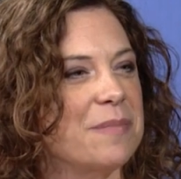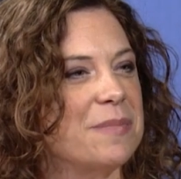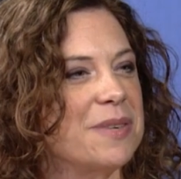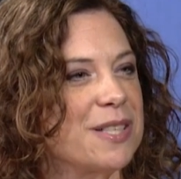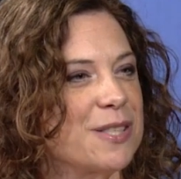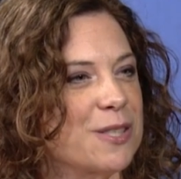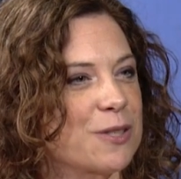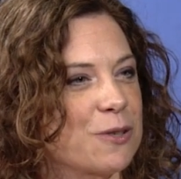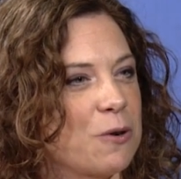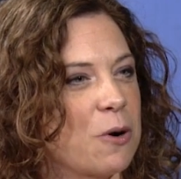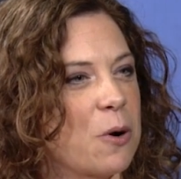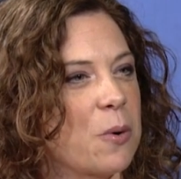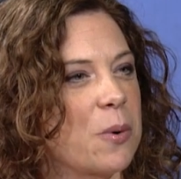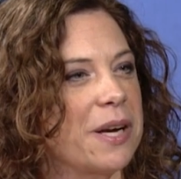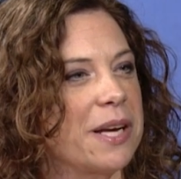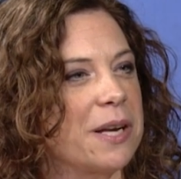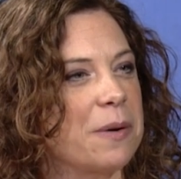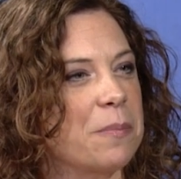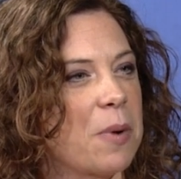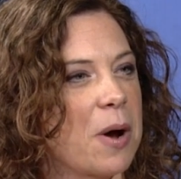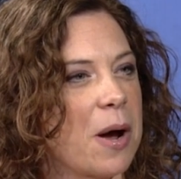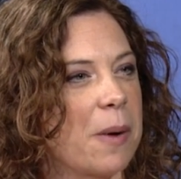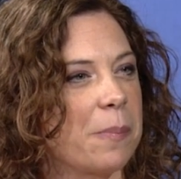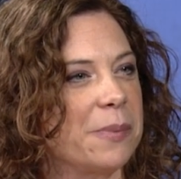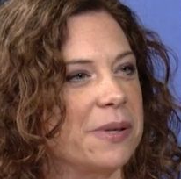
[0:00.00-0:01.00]
it's growing
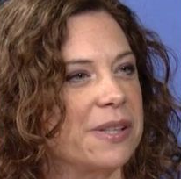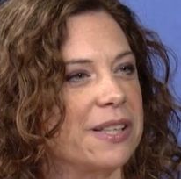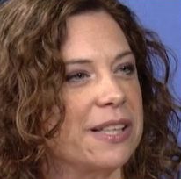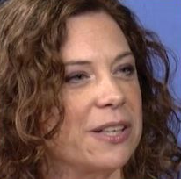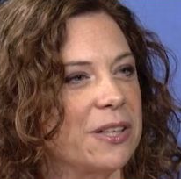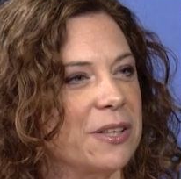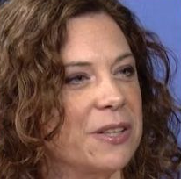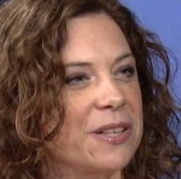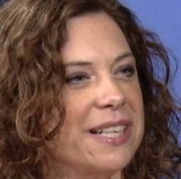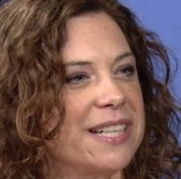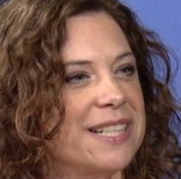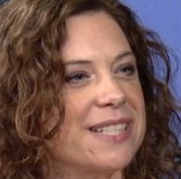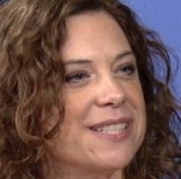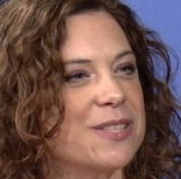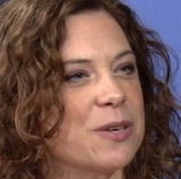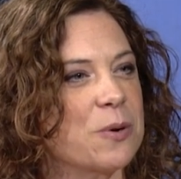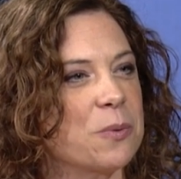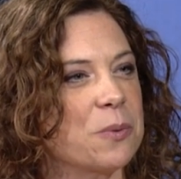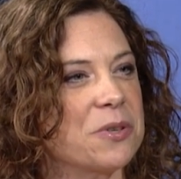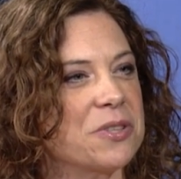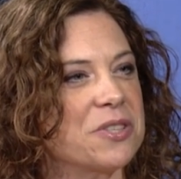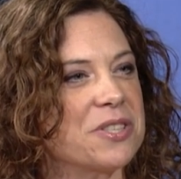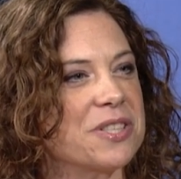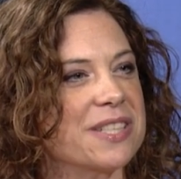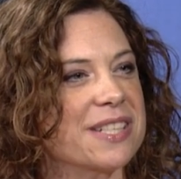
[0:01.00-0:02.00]
in popularity. So
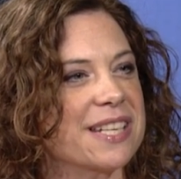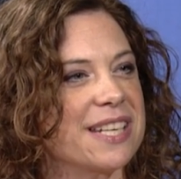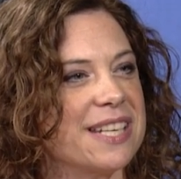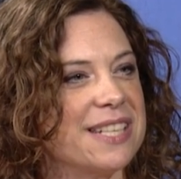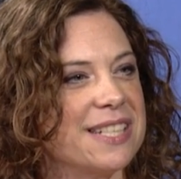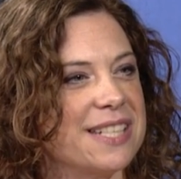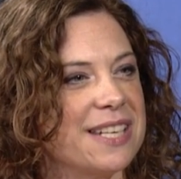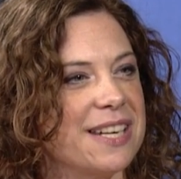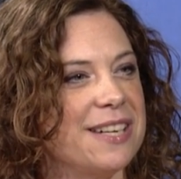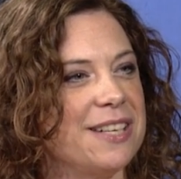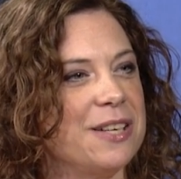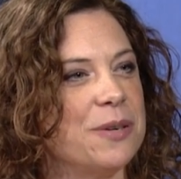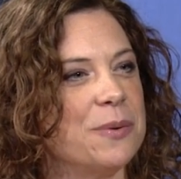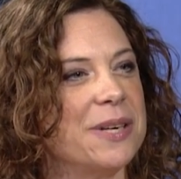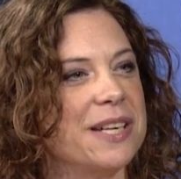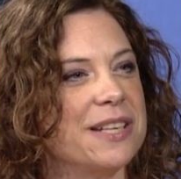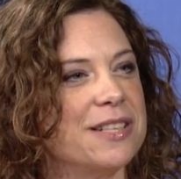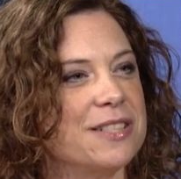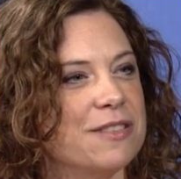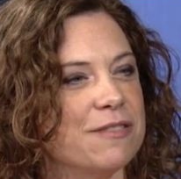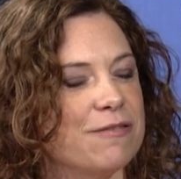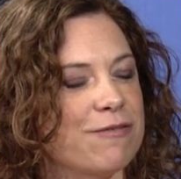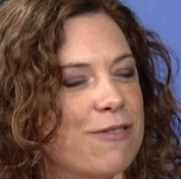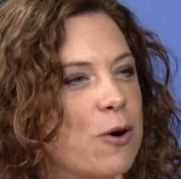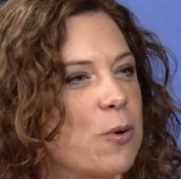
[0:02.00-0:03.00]
we're just
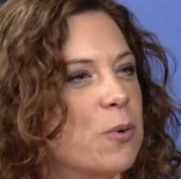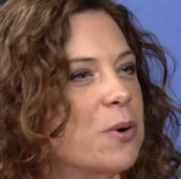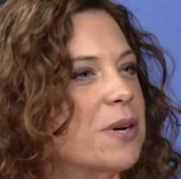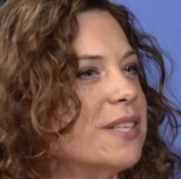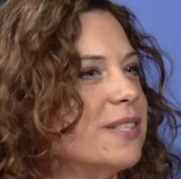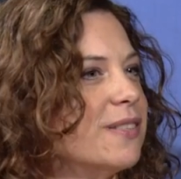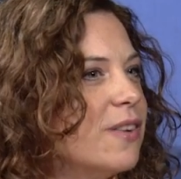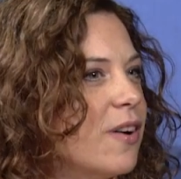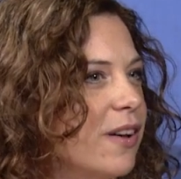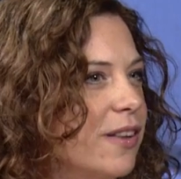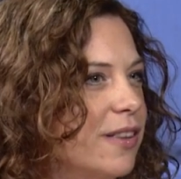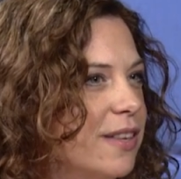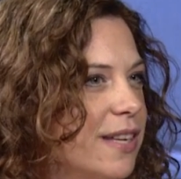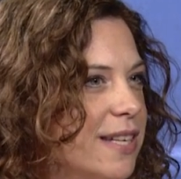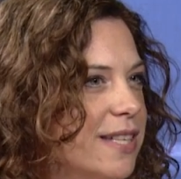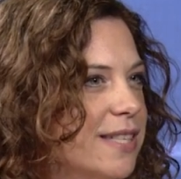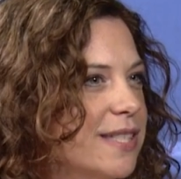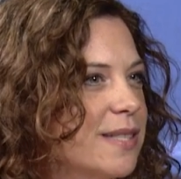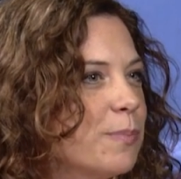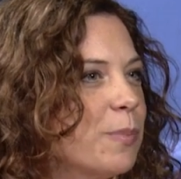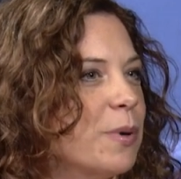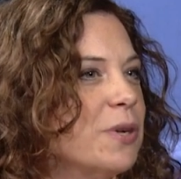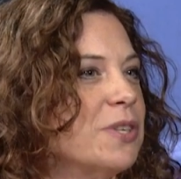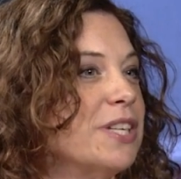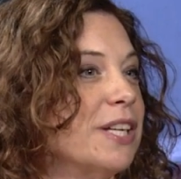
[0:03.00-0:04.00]
continuing to focus on
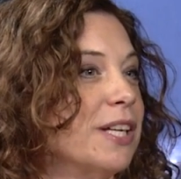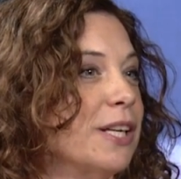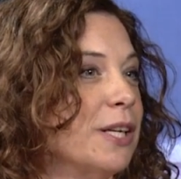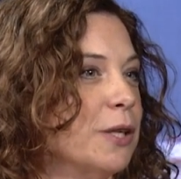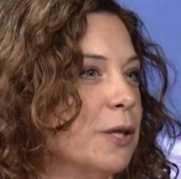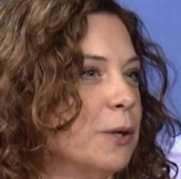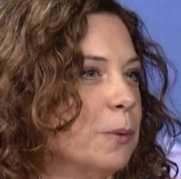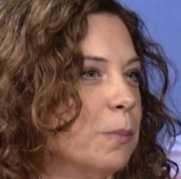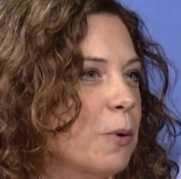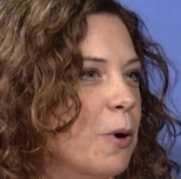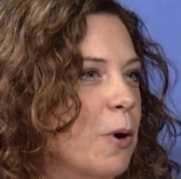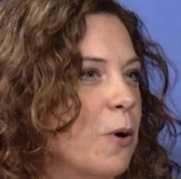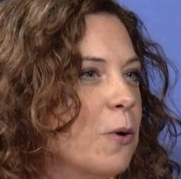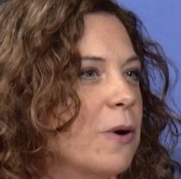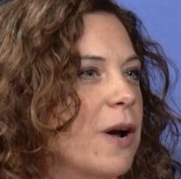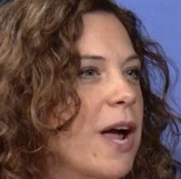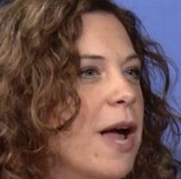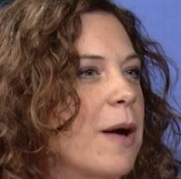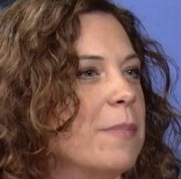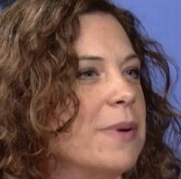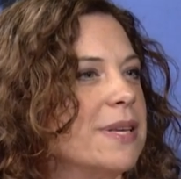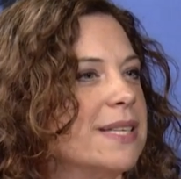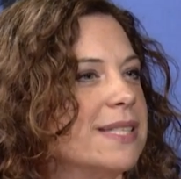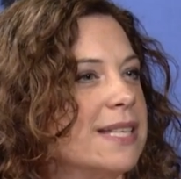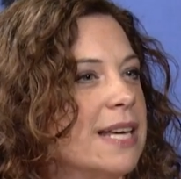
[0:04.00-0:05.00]
this particular
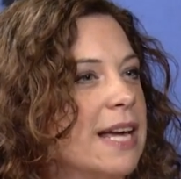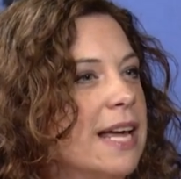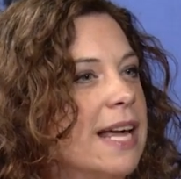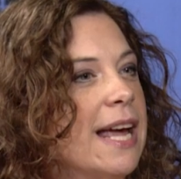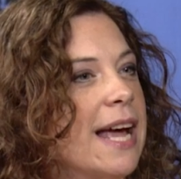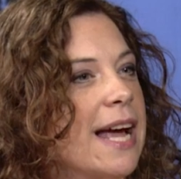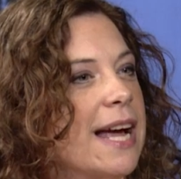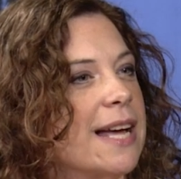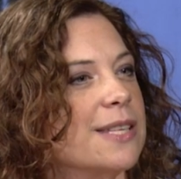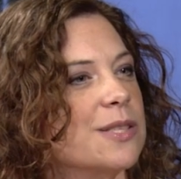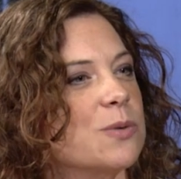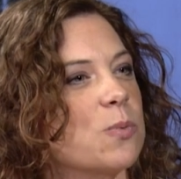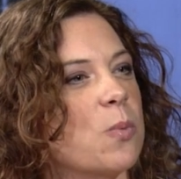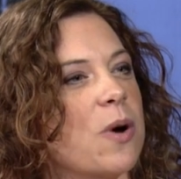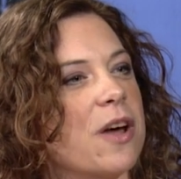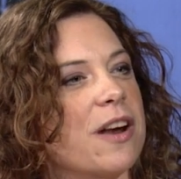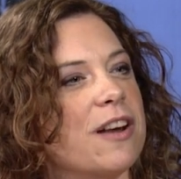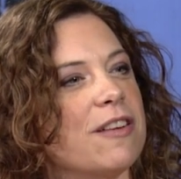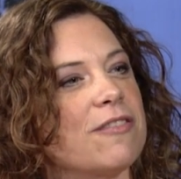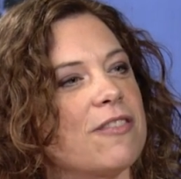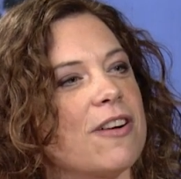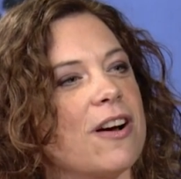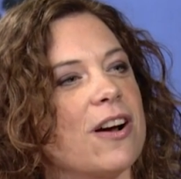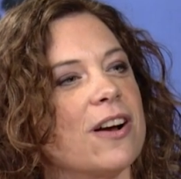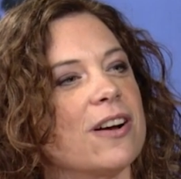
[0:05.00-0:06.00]
program as one
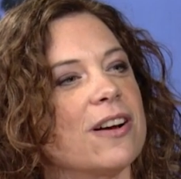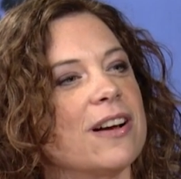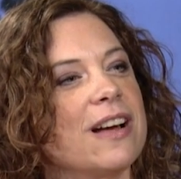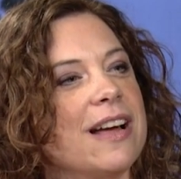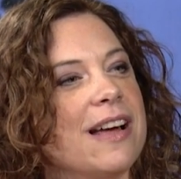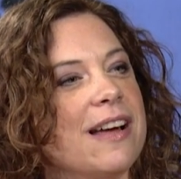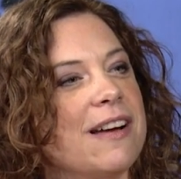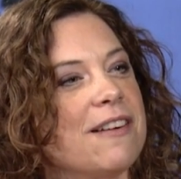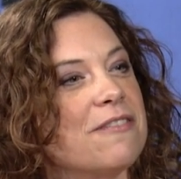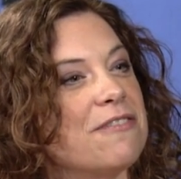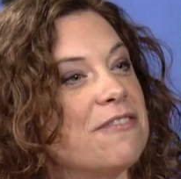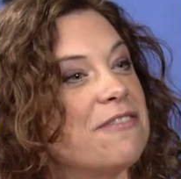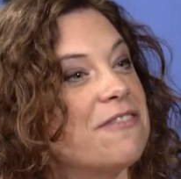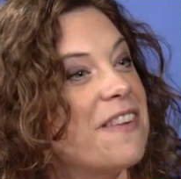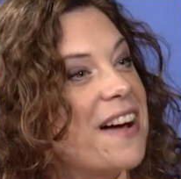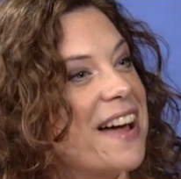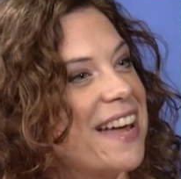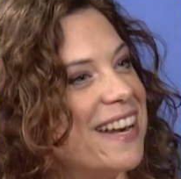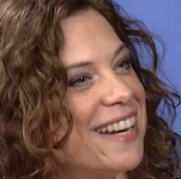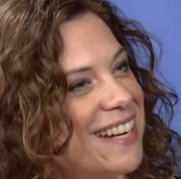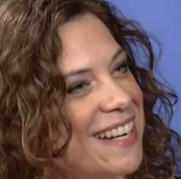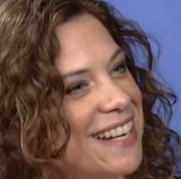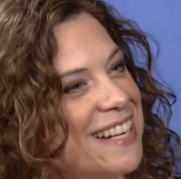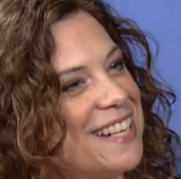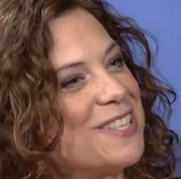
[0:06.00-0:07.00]
of our
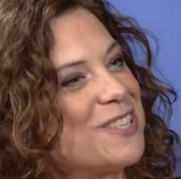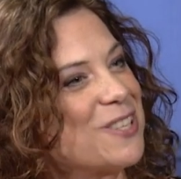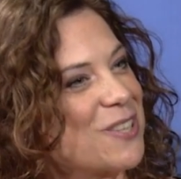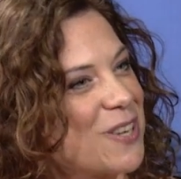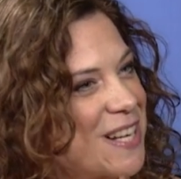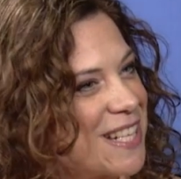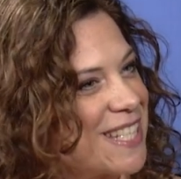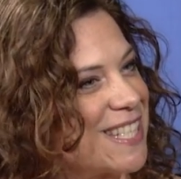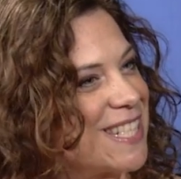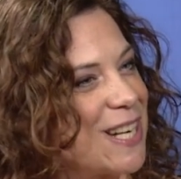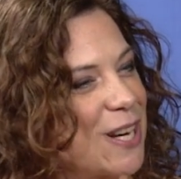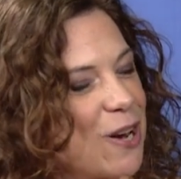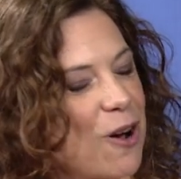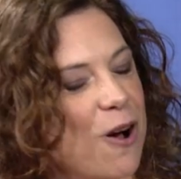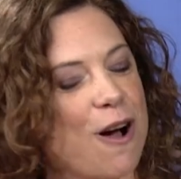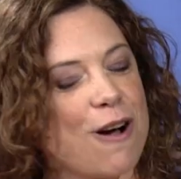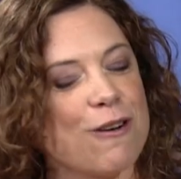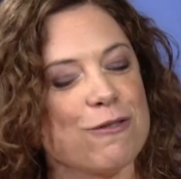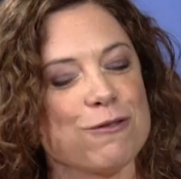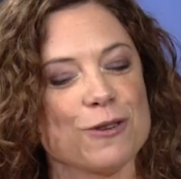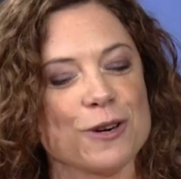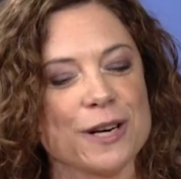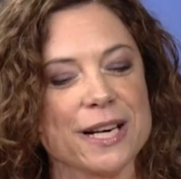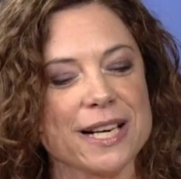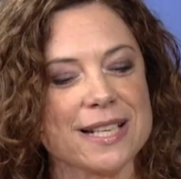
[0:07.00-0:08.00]
fun and interesting
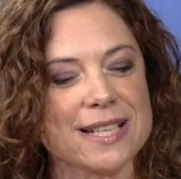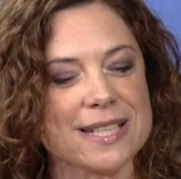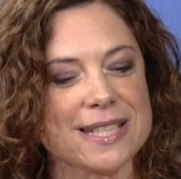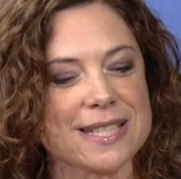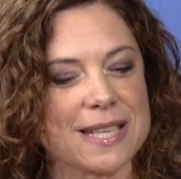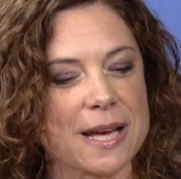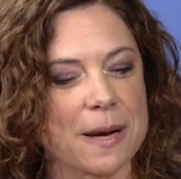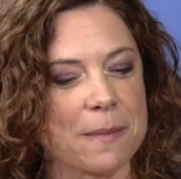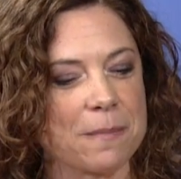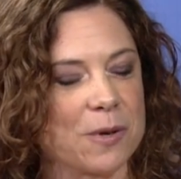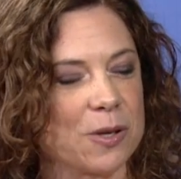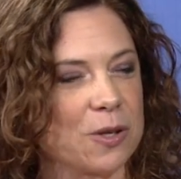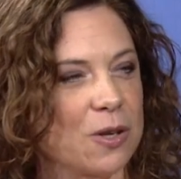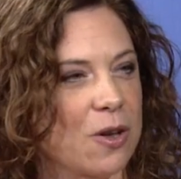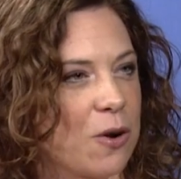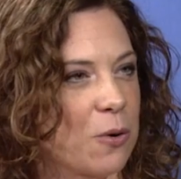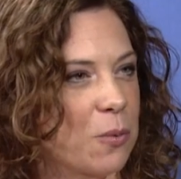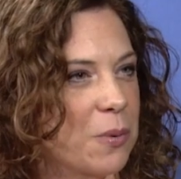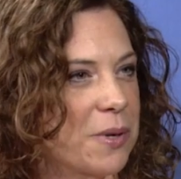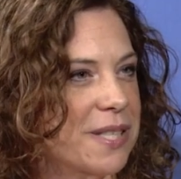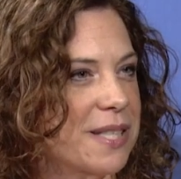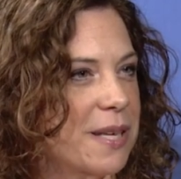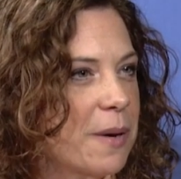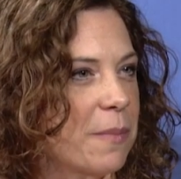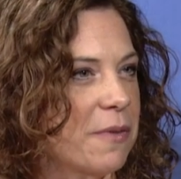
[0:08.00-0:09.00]
offerings, along
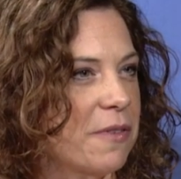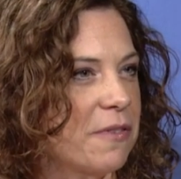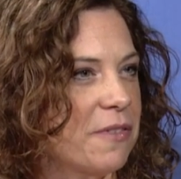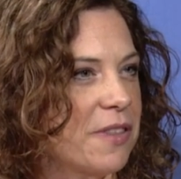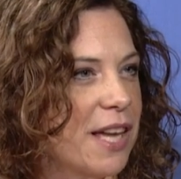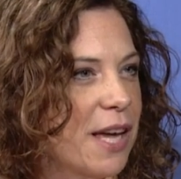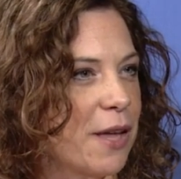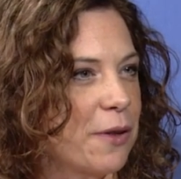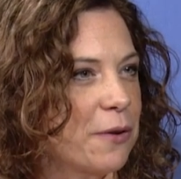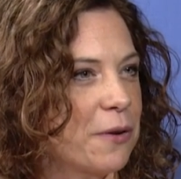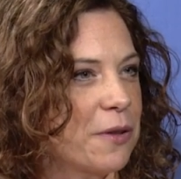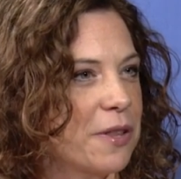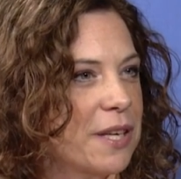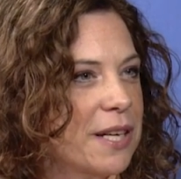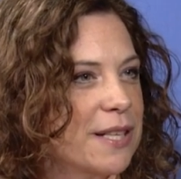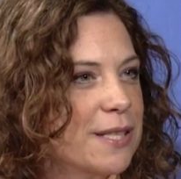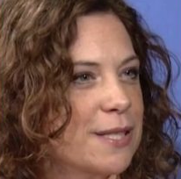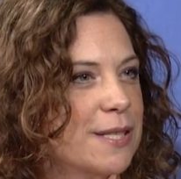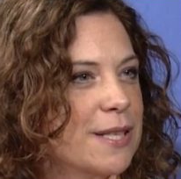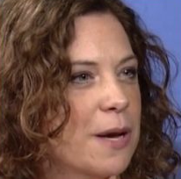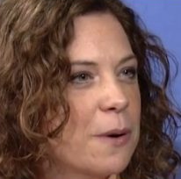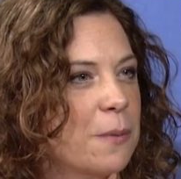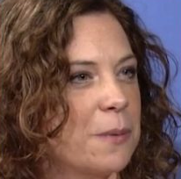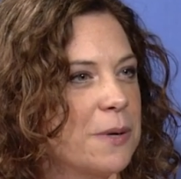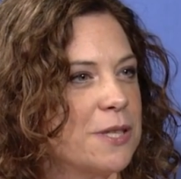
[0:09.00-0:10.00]
with some of the other
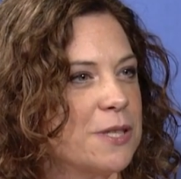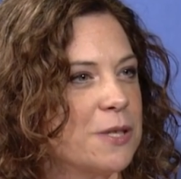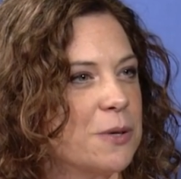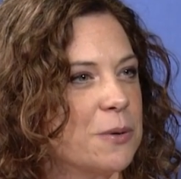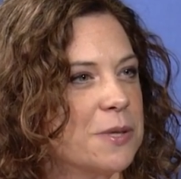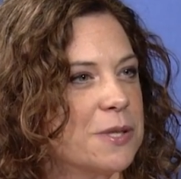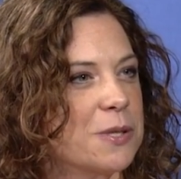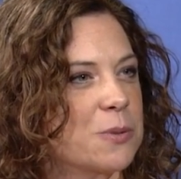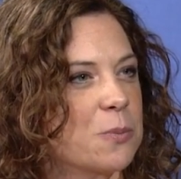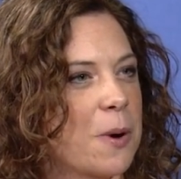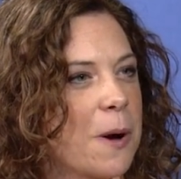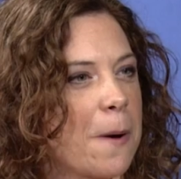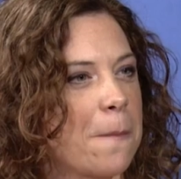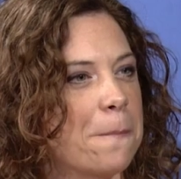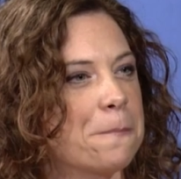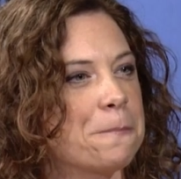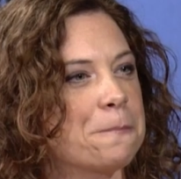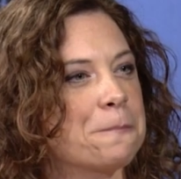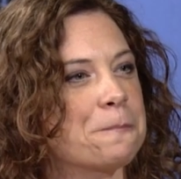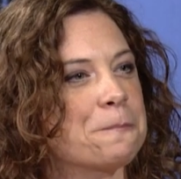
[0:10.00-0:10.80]
things that we do as well.